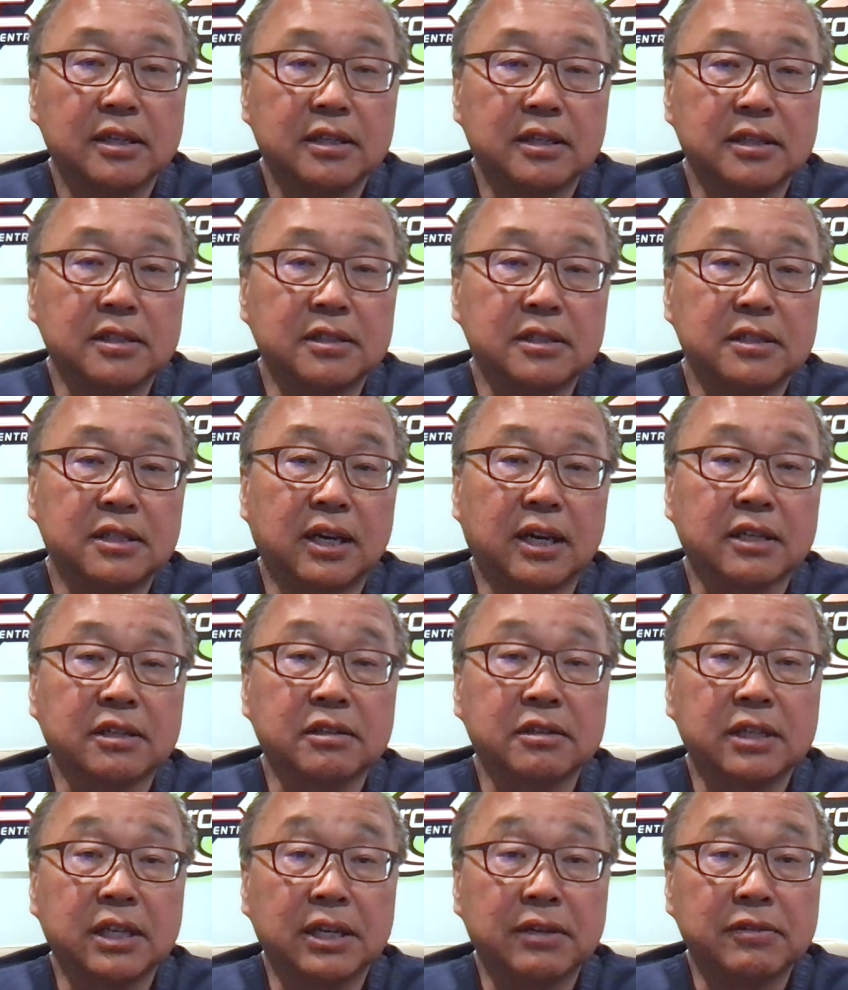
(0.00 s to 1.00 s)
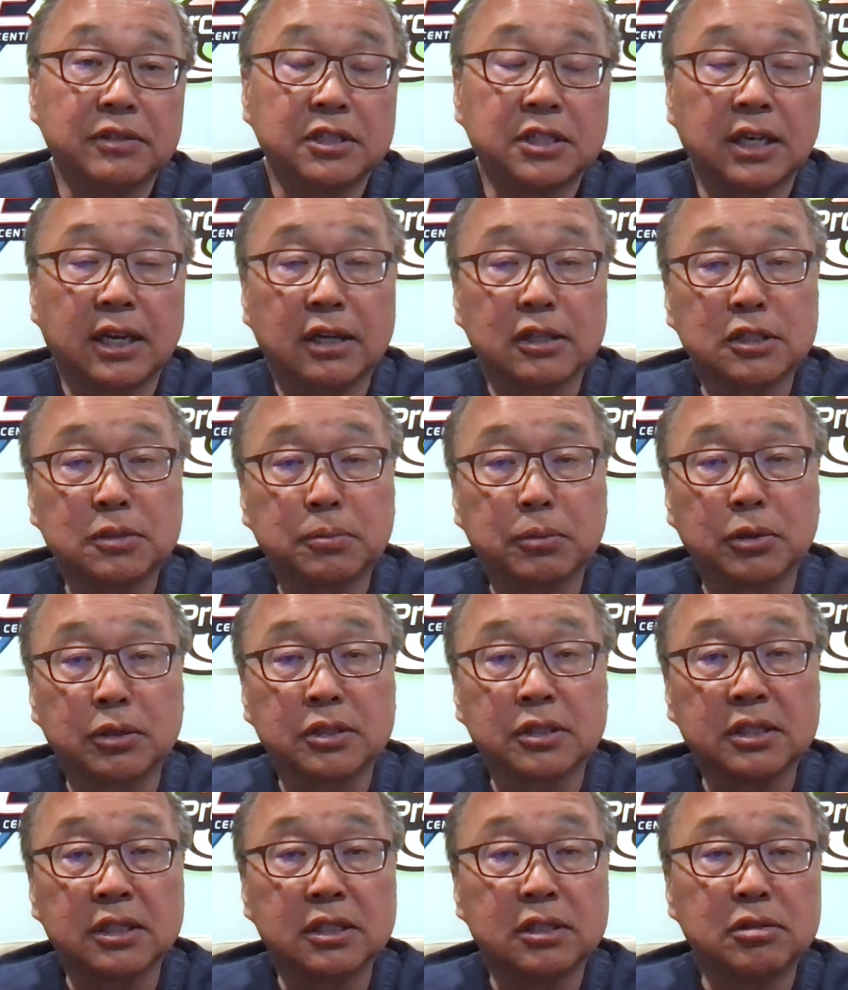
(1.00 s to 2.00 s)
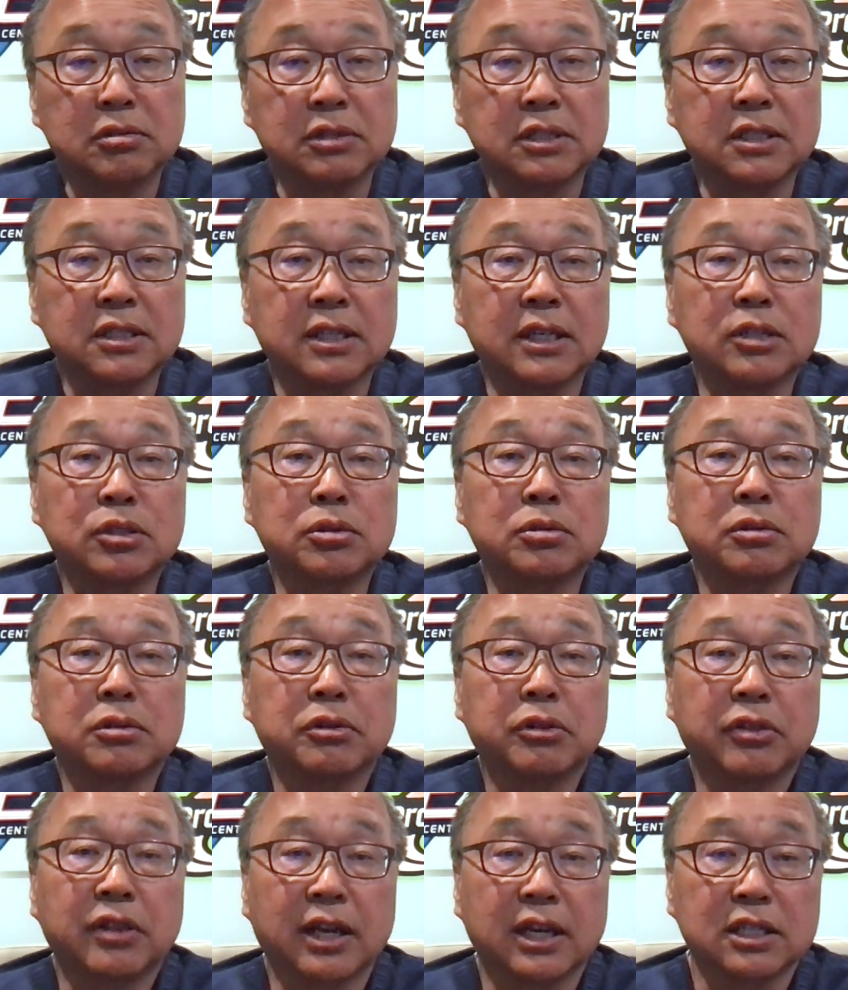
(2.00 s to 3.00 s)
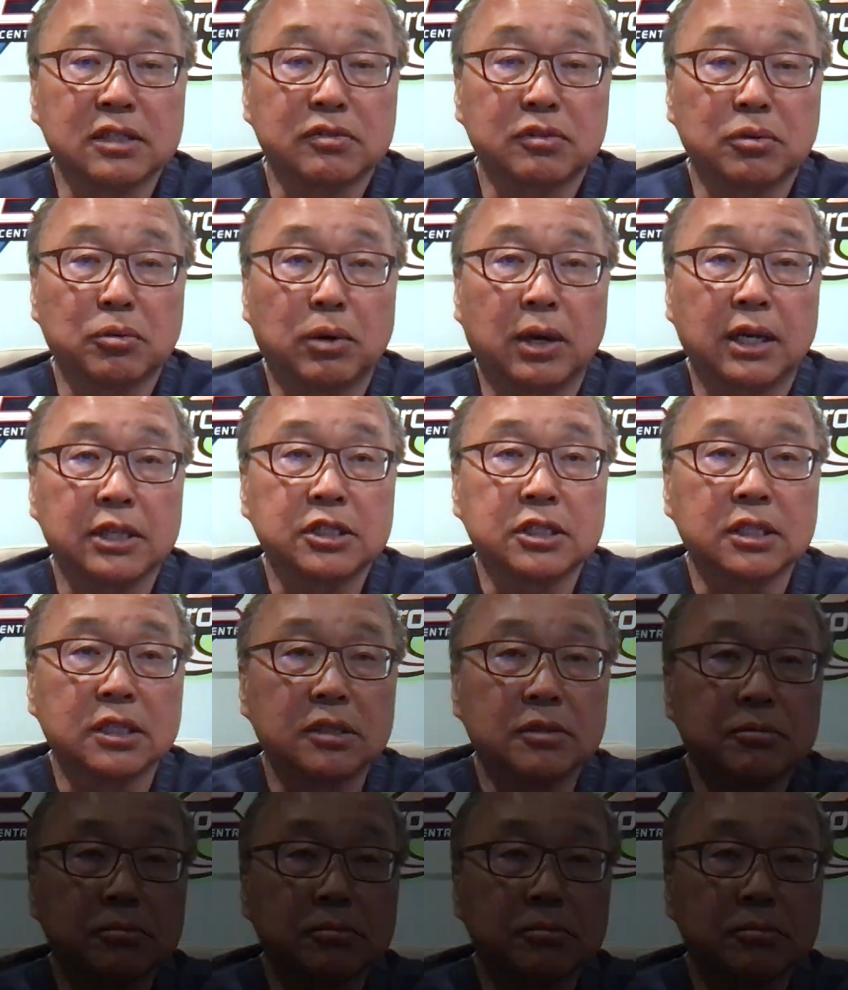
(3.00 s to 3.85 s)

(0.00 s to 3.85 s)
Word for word: This is Dr. David Chao, Sports Injury Central. Thanks for watching.